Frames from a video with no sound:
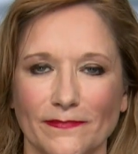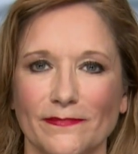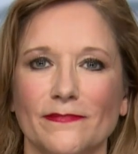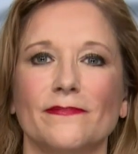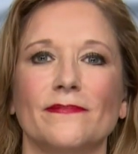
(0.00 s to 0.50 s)

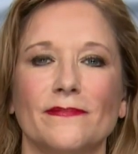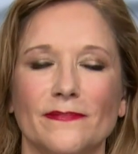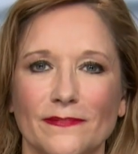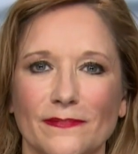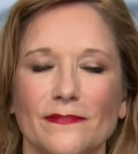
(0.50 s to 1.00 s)

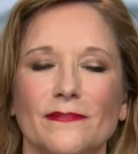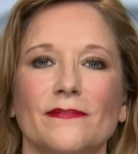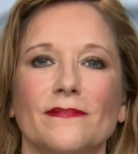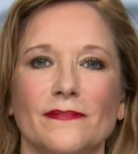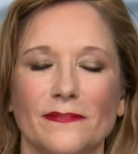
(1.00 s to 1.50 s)

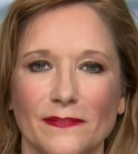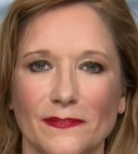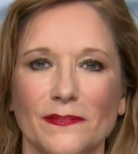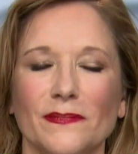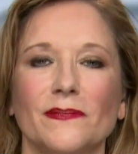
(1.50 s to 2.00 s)

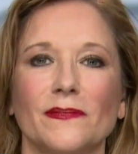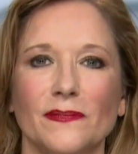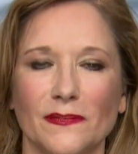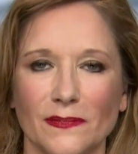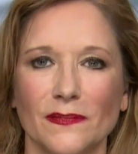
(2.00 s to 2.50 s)

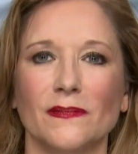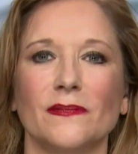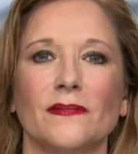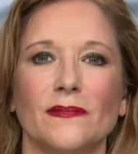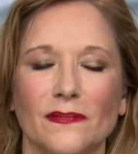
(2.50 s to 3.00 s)

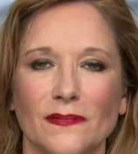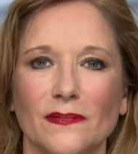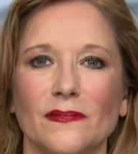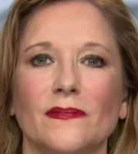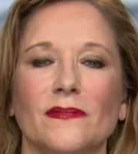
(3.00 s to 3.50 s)

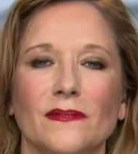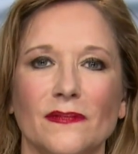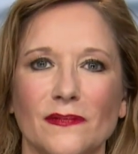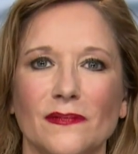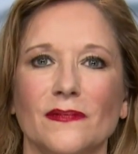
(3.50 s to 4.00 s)

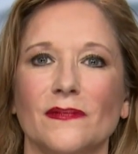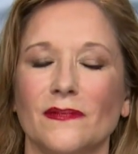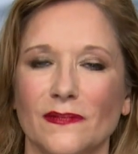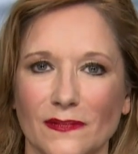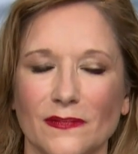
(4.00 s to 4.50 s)

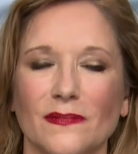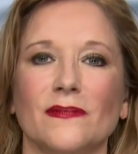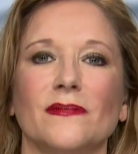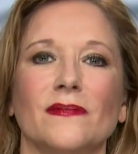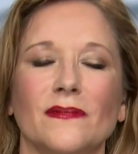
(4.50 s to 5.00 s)

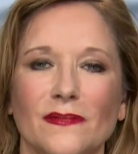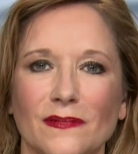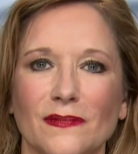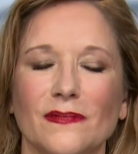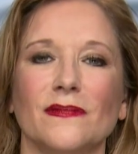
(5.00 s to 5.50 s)

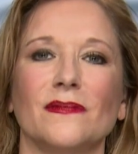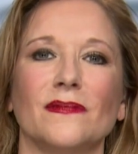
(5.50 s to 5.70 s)
(not speaking)